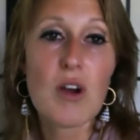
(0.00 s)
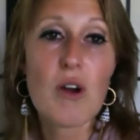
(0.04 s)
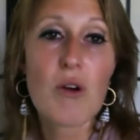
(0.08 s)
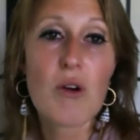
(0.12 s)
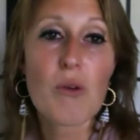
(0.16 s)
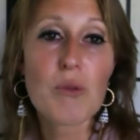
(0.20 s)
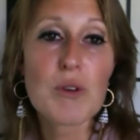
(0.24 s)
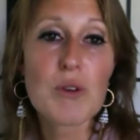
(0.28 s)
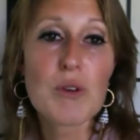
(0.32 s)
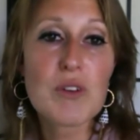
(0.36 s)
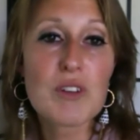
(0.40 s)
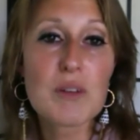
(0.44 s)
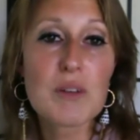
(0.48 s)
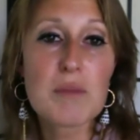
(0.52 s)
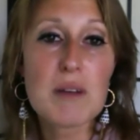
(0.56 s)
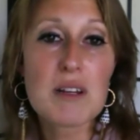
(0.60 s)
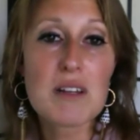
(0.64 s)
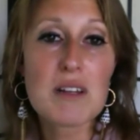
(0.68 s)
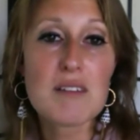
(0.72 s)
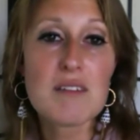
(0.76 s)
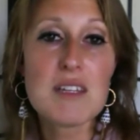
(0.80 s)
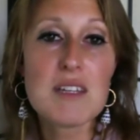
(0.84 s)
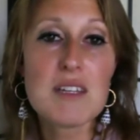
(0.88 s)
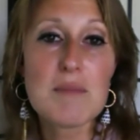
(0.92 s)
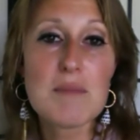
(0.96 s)
Recently made
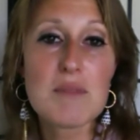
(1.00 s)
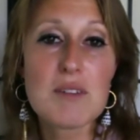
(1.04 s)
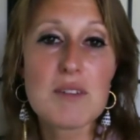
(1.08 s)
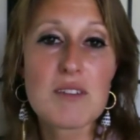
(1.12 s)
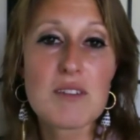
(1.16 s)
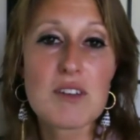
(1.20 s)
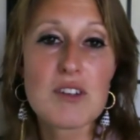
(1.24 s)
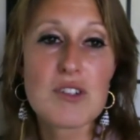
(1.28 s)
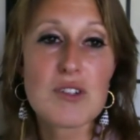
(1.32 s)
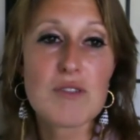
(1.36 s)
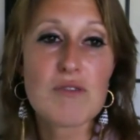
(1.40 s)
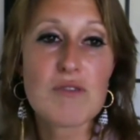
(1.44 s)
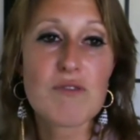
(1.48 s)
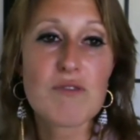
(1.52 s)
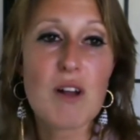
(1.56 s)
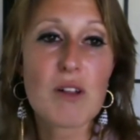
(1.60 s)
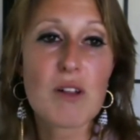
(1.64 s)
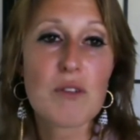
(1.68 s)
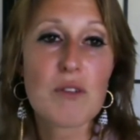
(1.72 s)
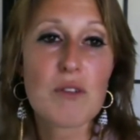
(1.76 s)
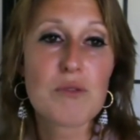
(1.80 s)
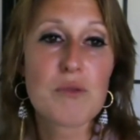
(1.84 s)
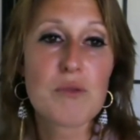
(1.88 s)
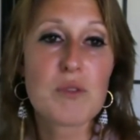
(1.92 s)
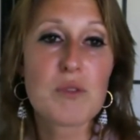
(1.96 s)
a deep decision and
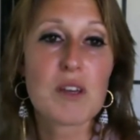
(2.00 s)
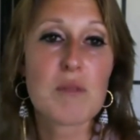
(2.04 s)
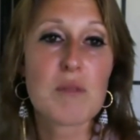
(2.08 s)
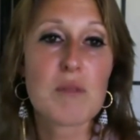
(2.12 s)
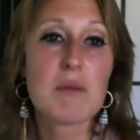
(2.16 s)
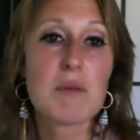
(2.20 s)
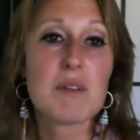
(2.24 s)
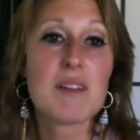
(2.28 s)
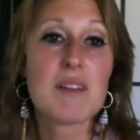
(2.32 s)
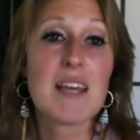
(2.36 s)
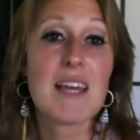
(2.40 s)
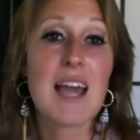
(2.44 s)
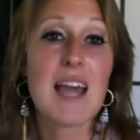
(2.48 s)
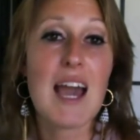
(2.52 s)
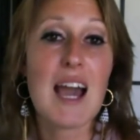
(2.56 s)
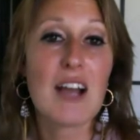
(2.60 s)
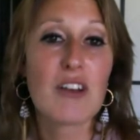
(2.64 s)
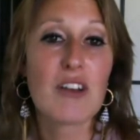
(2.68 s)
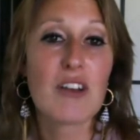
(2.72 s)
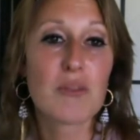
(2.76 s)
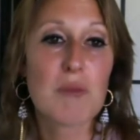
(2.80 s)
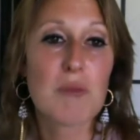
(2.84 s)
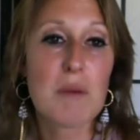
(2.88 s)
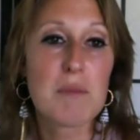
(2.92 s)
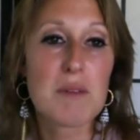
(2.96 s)
followed through the commitment to take
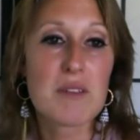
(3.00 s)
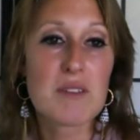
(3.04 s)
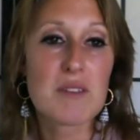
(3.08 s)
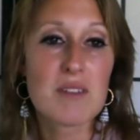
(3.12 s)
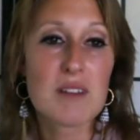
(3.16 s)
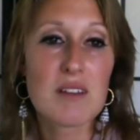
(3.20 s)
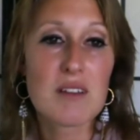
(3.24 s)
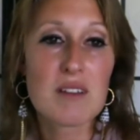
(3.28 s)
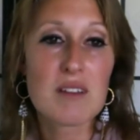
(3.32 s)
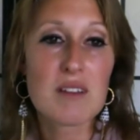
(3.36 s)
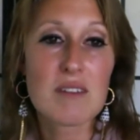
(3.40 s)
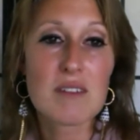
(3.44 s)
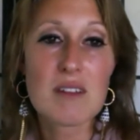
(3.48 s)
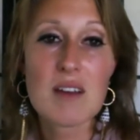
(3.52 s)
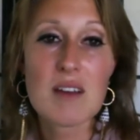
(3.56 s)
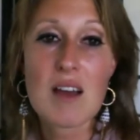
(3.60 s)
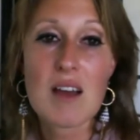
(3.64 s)
action in my business.